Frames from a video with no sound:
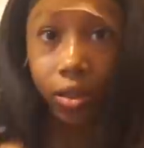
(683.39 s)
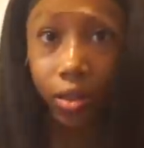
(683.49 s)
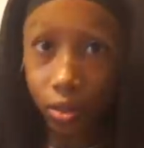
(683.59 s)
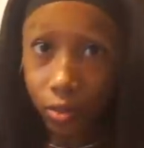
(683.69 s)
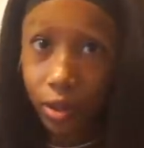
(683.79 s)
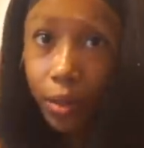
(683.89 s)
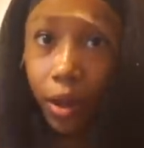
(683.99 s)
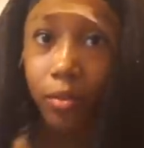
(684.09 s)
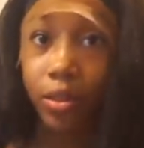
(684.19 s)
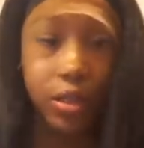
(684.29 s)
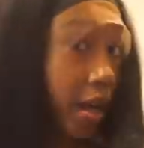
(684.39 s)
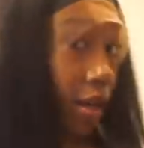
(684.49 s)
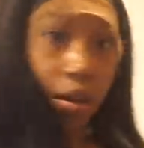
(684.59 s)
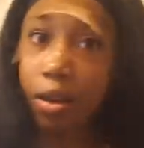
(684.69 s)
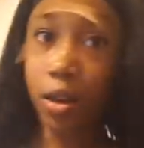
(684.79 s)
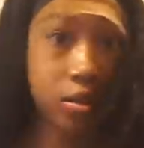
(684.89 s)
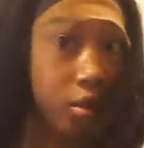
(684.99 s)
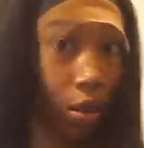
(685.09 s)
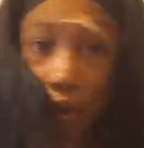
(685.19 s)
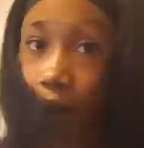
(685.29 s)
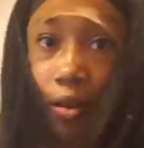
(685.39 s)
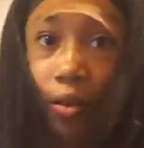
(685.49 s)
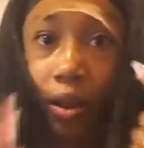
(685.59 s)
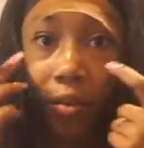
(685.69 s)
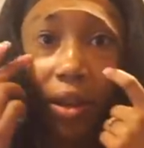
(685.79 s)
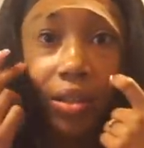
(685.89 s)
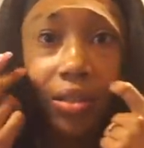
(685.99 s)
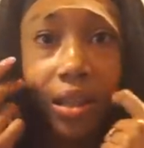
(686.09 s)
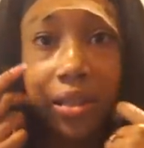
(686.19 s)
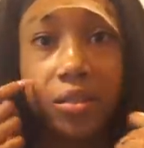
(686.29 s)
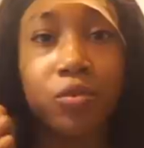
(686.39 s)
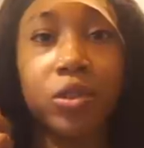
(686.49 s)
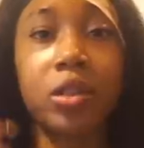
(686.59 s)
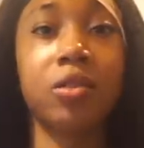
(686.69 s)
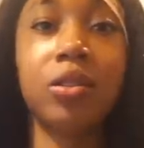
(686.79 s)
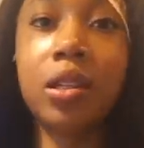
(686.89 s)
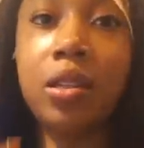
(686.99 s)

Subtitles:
This is what the bob looks like. The only thing I don't like about it is that it's really really